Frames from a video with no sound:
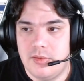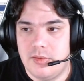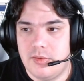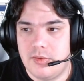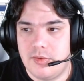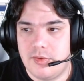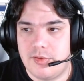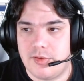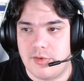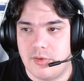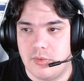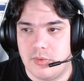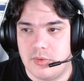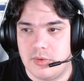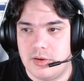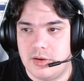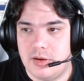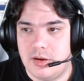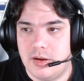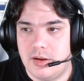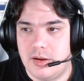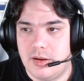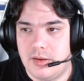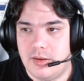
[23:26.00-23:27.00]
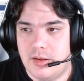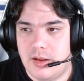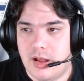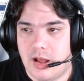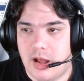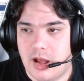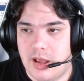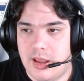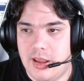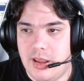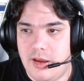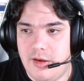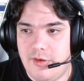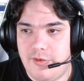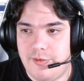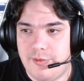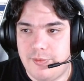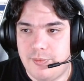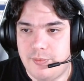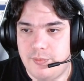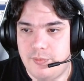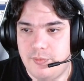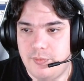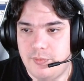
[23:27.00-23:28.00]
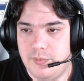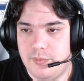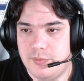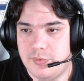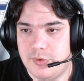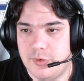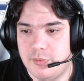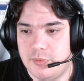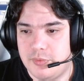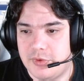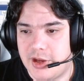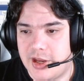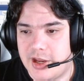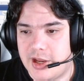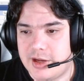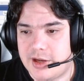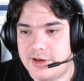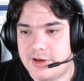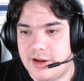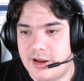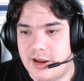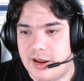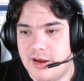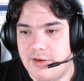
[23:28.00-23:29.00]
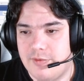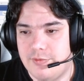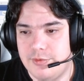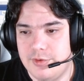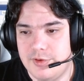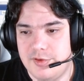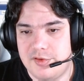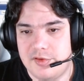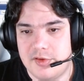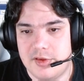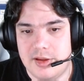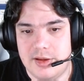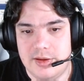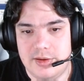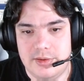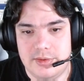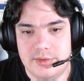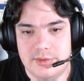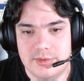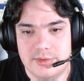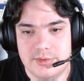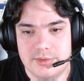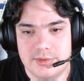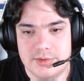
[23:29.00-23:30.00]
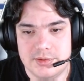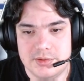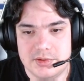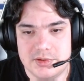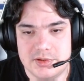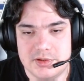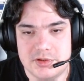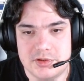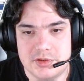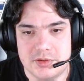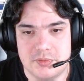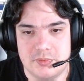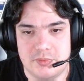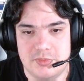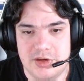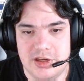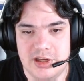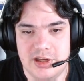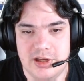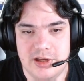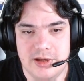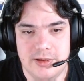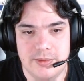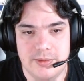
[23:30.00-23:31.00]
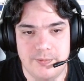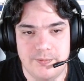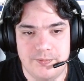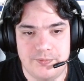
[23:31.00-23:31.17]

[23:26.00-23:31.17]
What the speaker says: So I have prepared everything to be